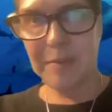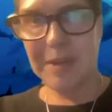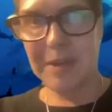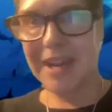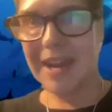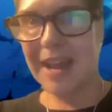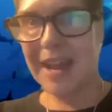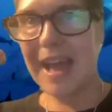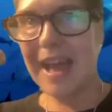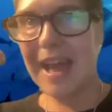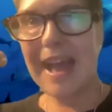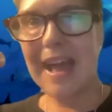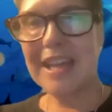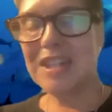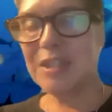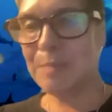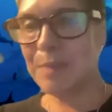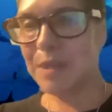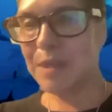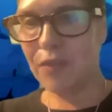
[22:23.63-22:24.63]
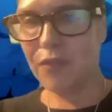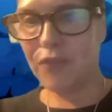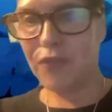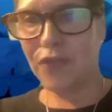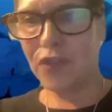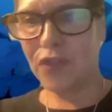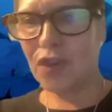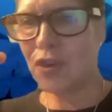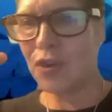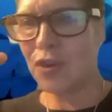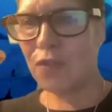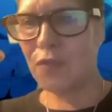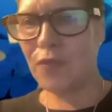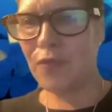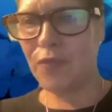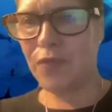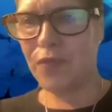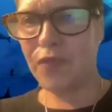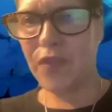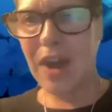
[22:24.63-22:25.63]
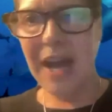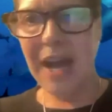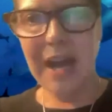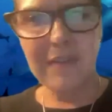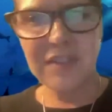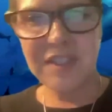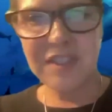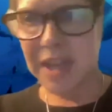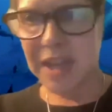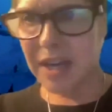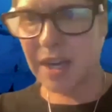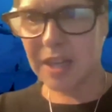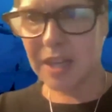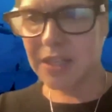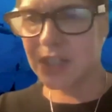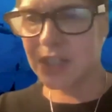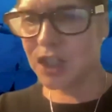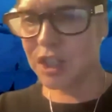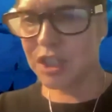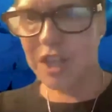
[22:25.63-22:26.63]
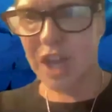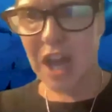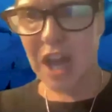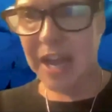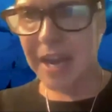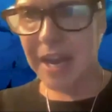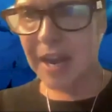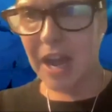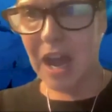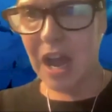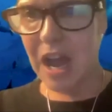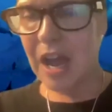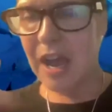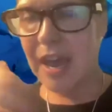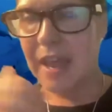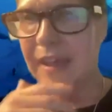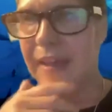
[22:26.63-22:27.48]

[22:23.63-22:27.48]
I mean, it had to be a full five seconds, just eye to eye.